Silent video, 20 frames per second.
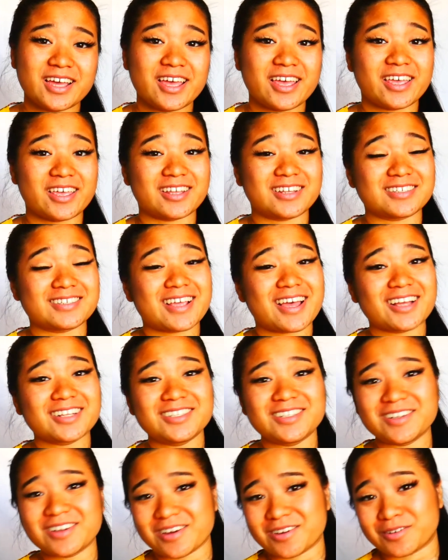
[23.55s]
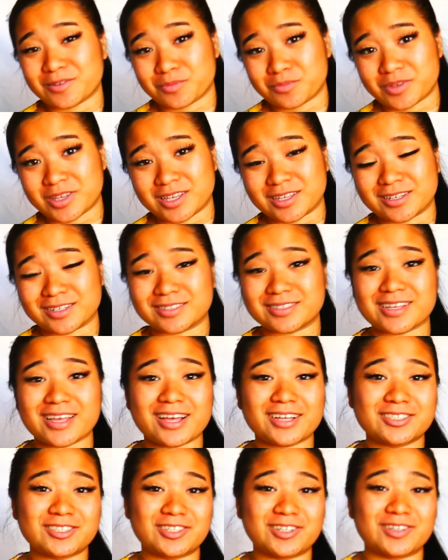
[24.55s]
It is actually not a bean, it's
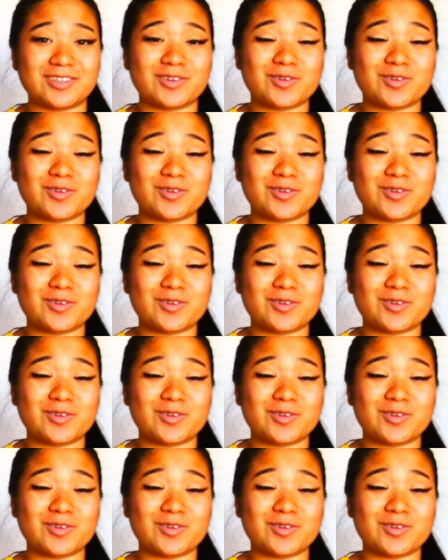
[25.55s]
actually a